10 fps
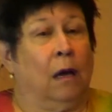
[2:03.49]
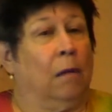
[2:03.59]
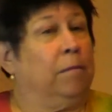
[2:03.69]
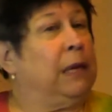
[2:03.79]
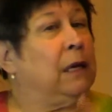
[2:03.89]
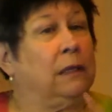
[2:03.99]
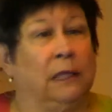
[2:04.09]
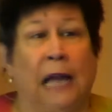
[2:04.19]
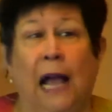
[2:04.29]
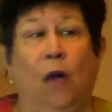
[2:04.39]
because
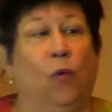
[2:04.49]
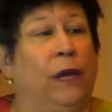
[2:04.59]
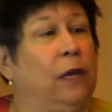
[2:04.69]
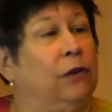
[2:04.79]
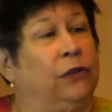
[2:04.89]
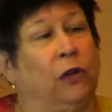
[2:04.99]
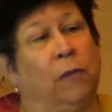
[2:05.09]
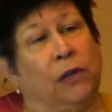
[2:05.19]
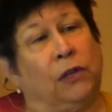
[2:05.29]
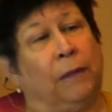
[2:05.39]
now we hear so
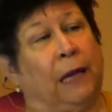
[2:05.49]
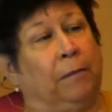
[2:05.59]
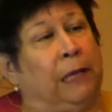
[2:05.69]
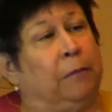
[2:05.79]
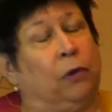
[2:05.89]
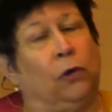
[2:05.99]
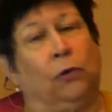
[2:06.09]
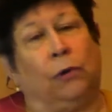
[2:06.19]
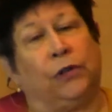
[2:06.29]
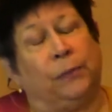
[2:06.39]
much about people
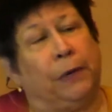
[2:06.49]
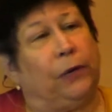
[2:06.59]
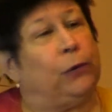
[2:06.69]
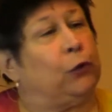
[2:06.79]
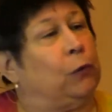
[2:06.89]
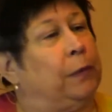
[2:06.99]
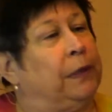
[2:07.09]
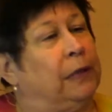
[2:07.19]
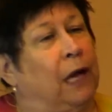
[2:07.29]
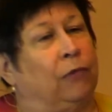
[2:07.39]
who are spiritual but
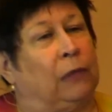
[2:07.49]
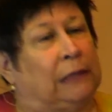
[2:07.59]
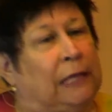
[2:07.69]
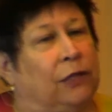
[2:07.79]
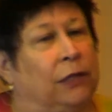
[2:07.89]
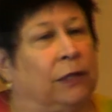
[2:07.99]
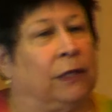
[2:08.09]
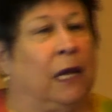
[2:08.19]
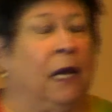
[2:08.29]
not religious,